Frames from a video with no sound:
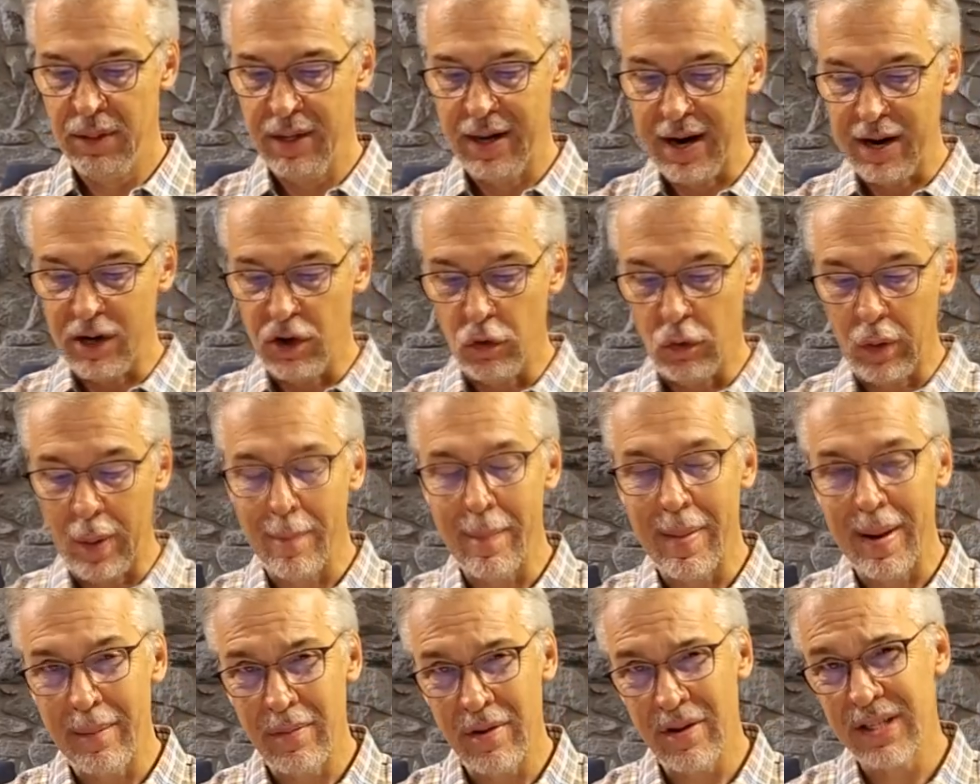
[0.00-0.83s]
and who
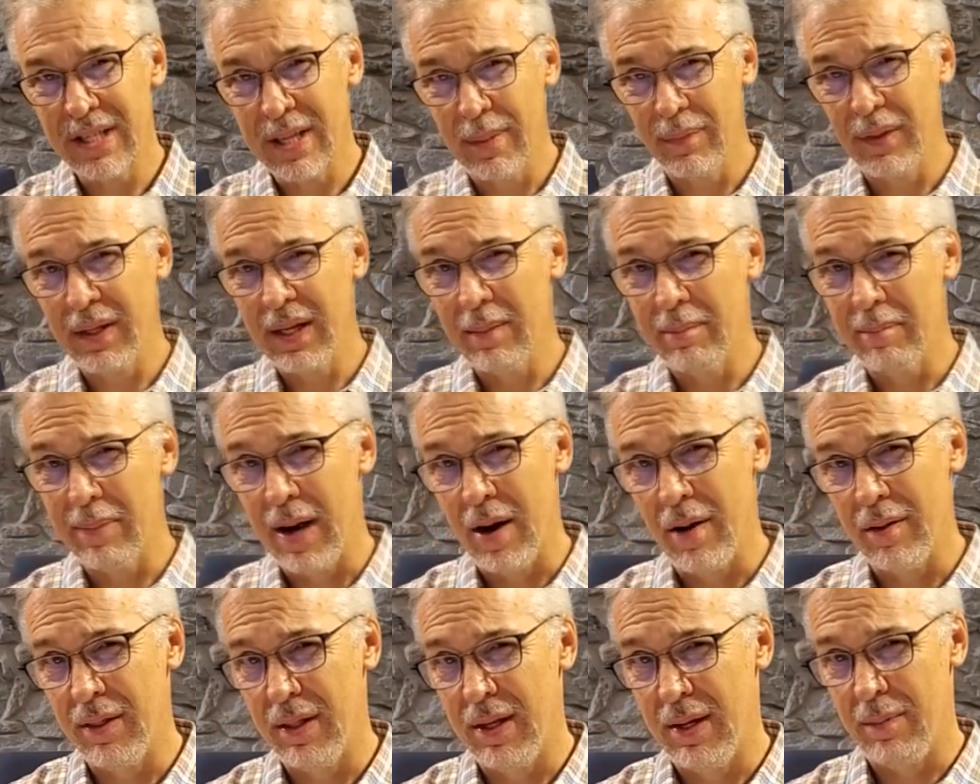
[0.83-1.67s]
remember something
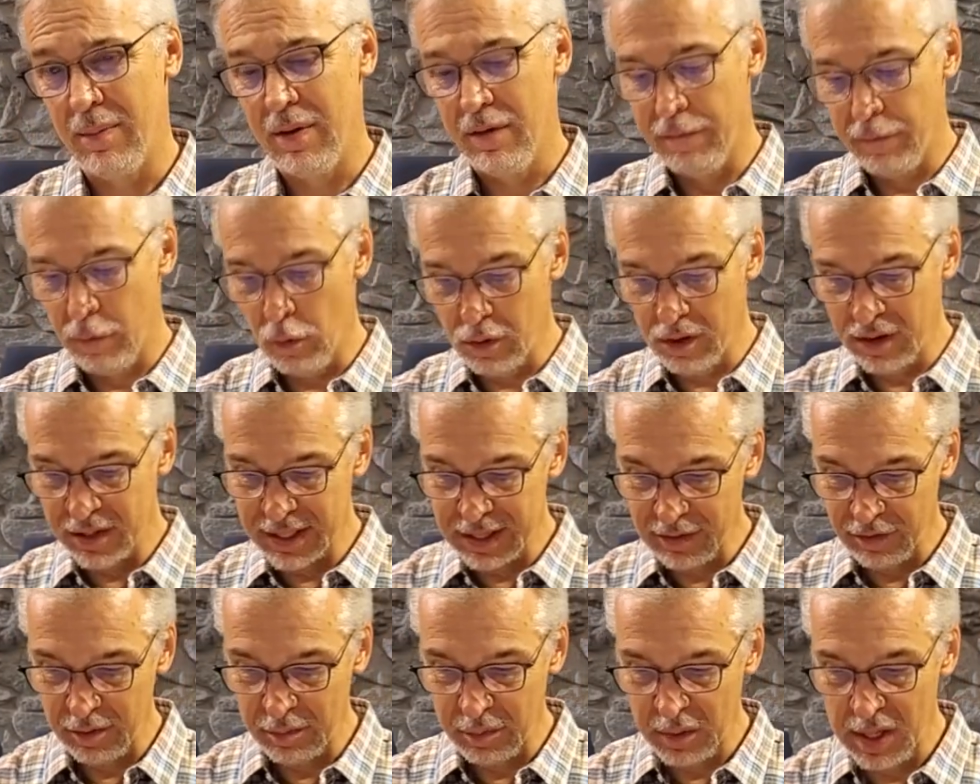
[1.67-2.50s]
about them. Four to
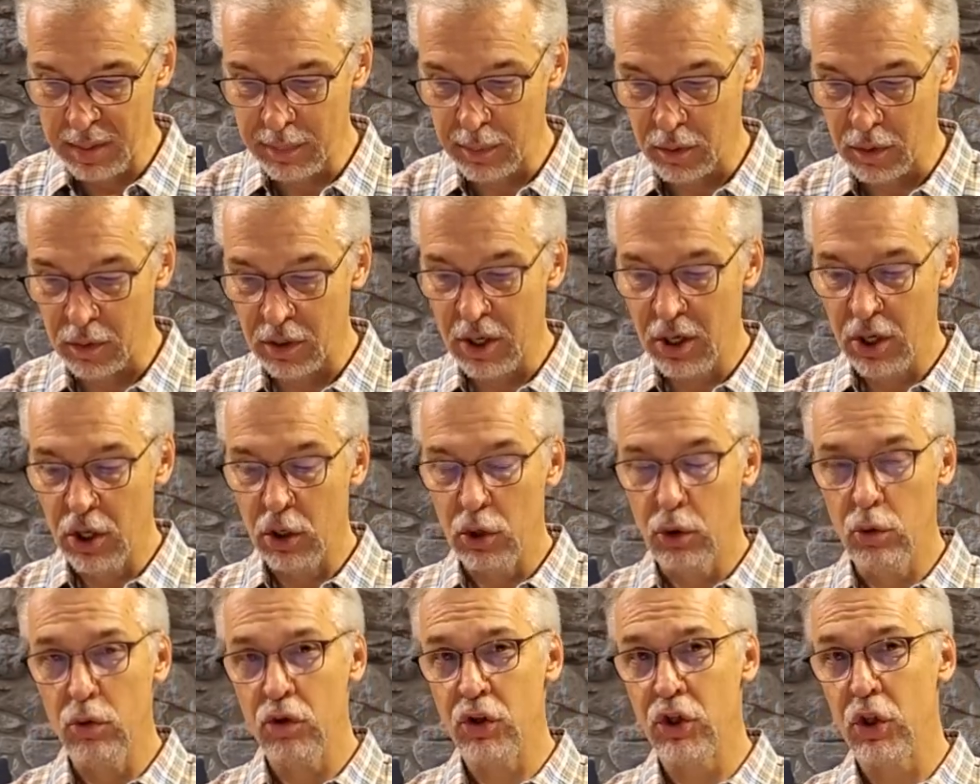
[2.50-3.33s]
seven people
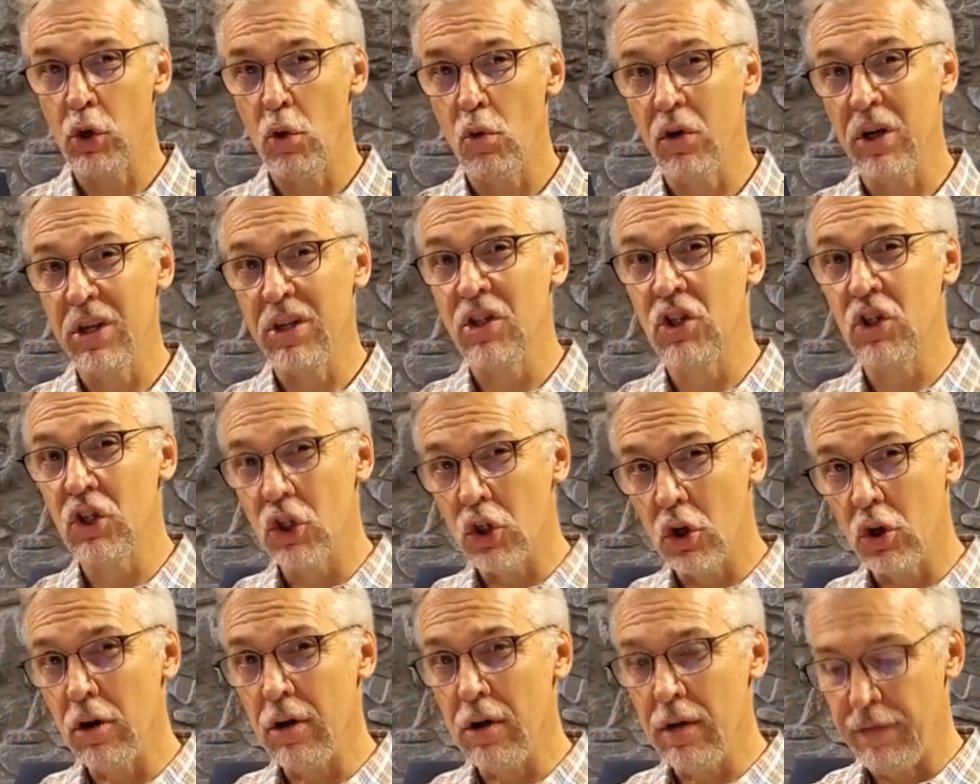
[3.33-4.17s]
who show
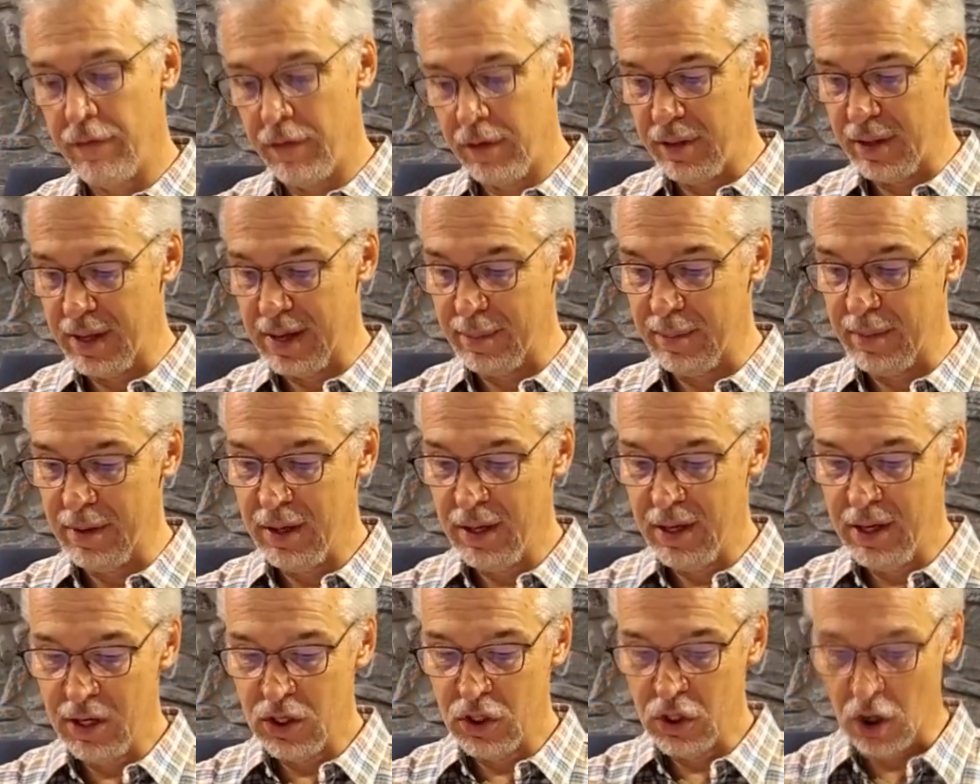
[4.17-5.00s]
concern for them,
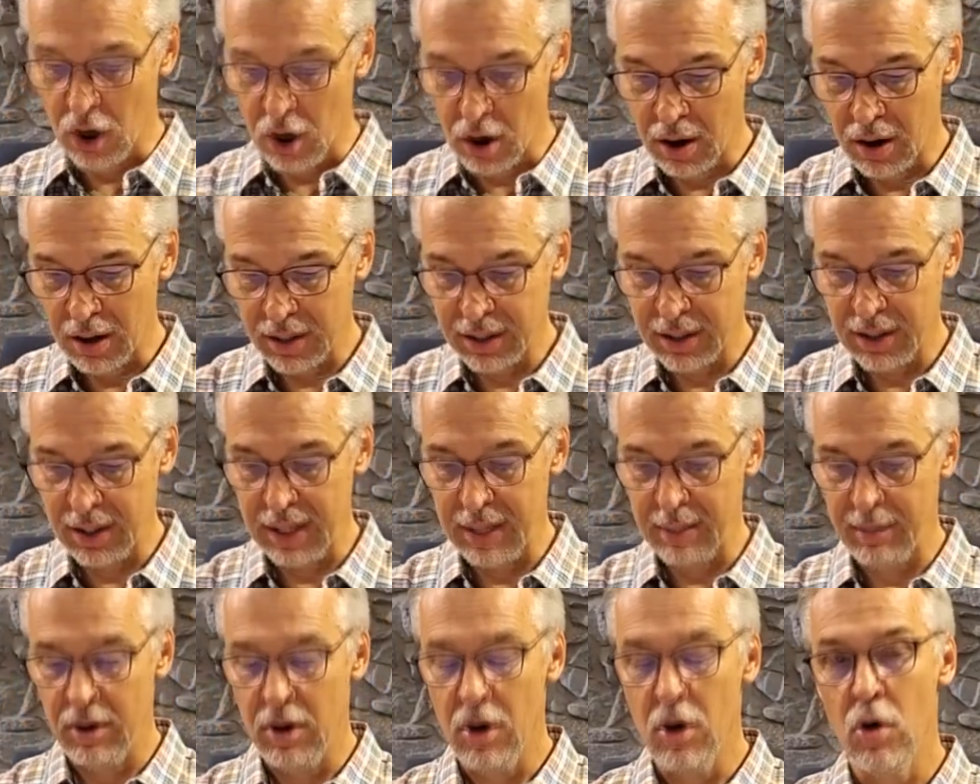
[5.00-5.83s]
talk to
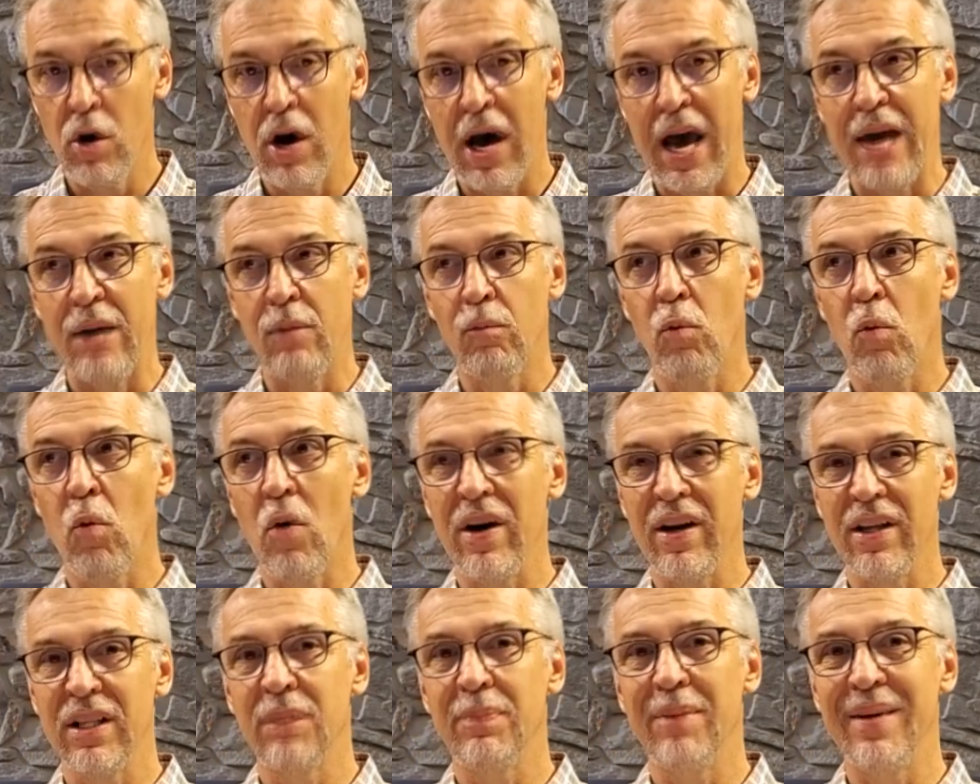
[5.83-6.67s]
them, and
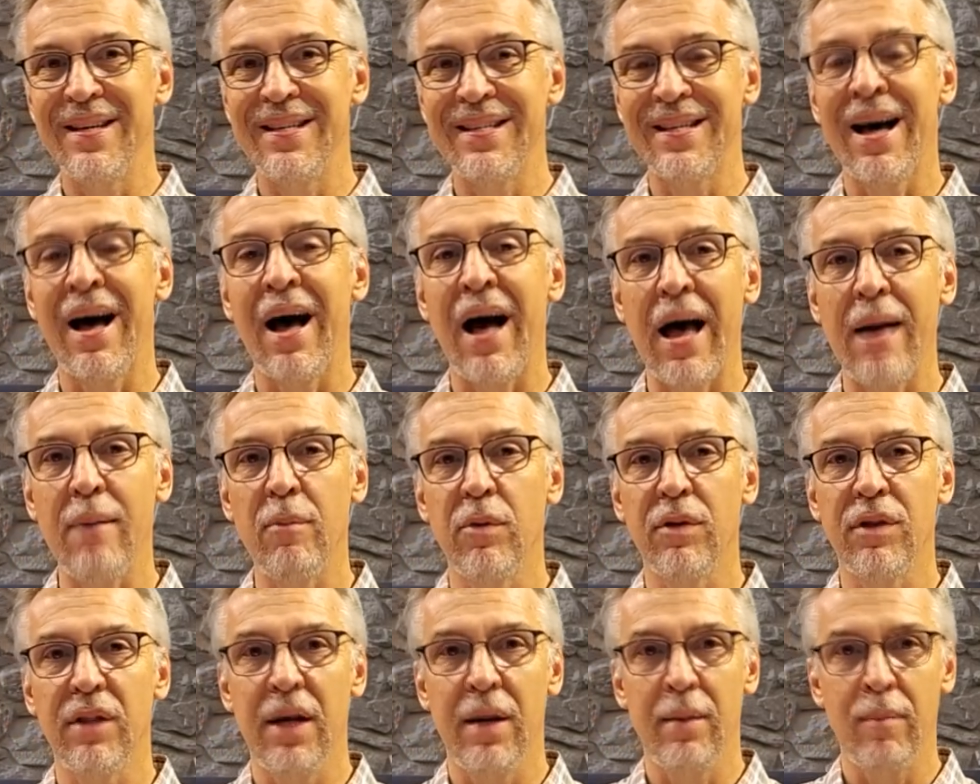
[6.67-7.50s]
want to spend time
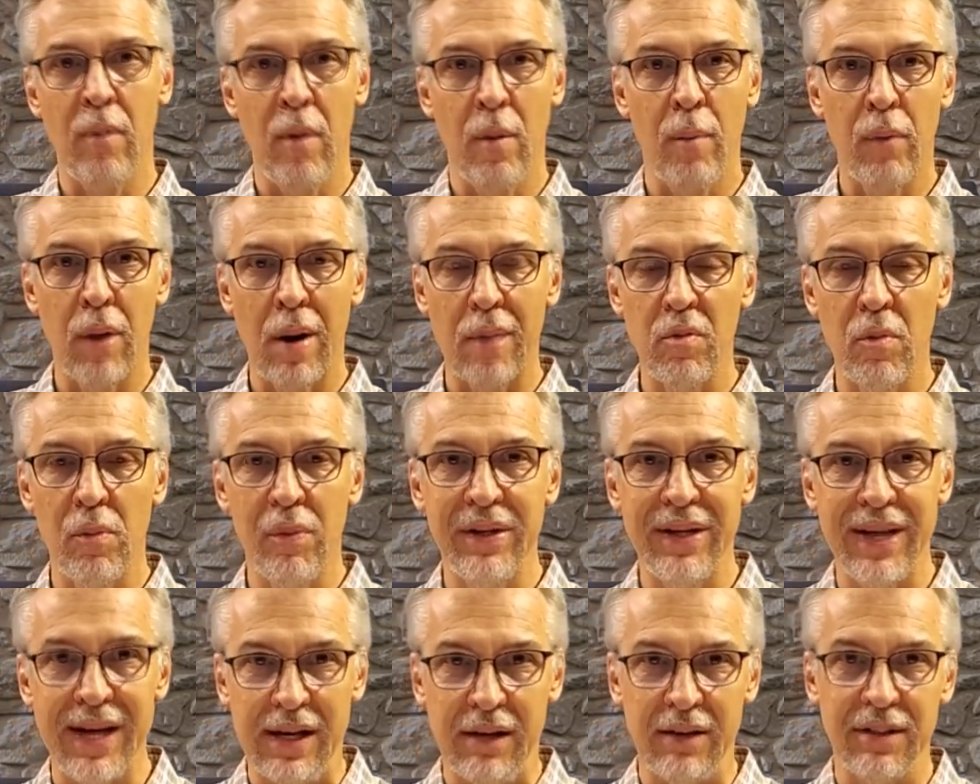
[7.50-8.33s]
with them,
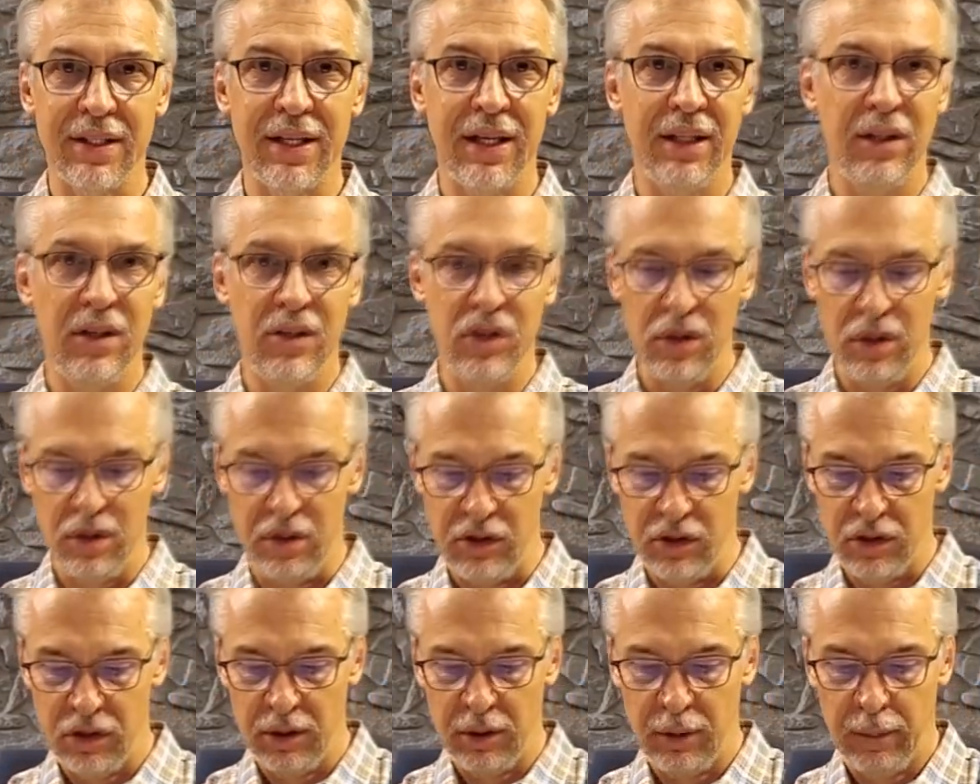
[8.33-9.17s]
probably outside the
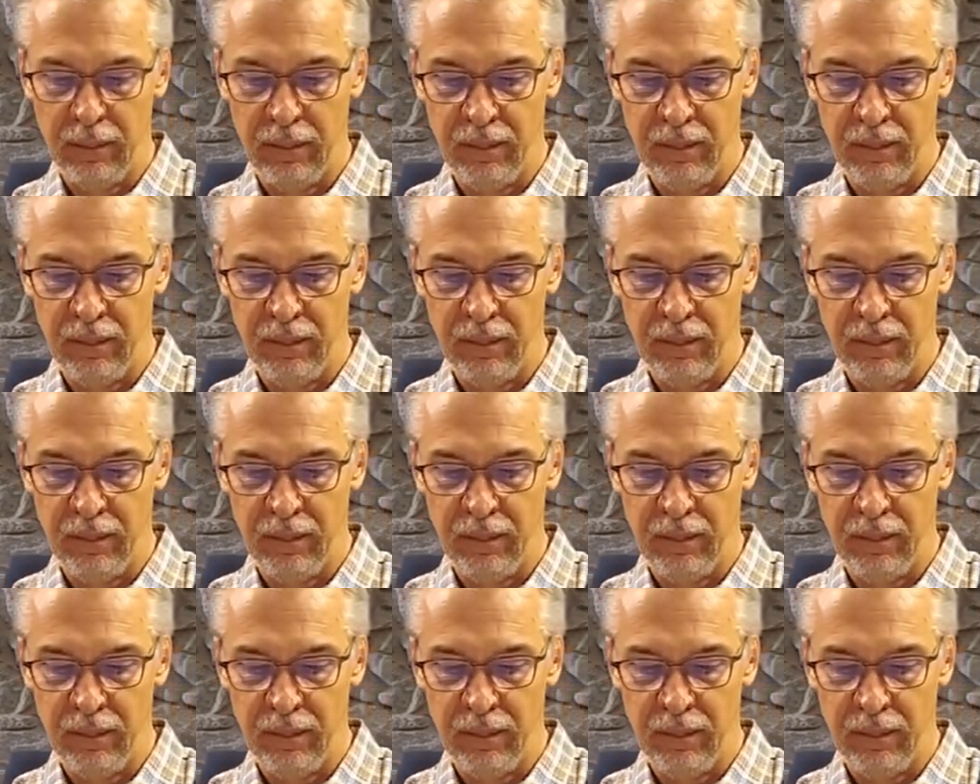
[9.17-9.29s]
church.